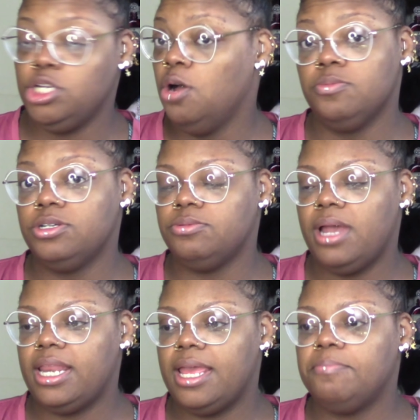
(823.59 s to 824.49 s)
Don't
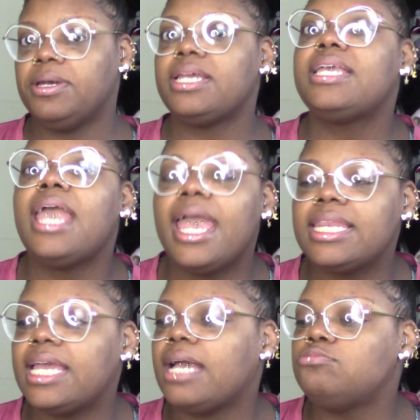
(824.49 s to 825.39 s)
regret it. But
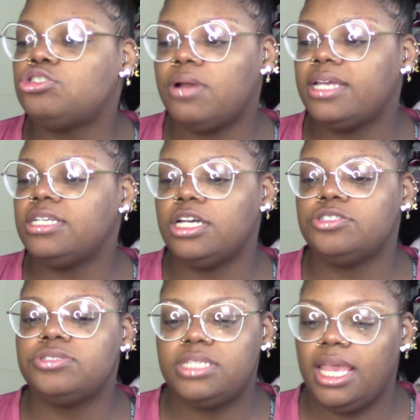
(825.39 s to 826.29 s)
again, like I'm trying to
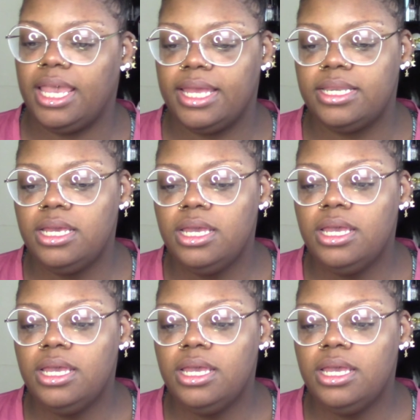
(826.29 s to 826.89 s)
understand.